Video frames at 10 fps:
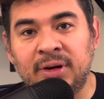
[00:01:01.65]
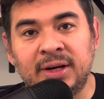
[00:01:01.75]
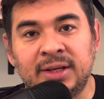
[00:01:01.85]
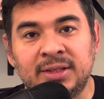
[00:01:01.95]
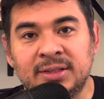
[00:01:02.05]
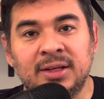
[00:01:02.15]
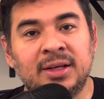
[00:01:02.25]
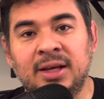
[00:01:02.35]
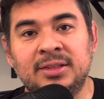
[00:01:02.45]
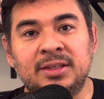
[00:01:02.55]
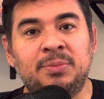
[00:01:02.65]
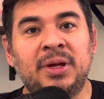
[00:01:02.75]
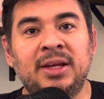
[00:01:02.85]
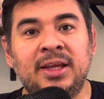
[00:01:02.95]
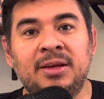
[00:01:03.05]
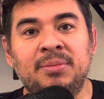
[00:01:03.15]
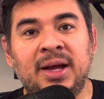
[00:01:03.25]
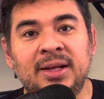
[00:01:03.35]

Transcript: it is, because it's been in my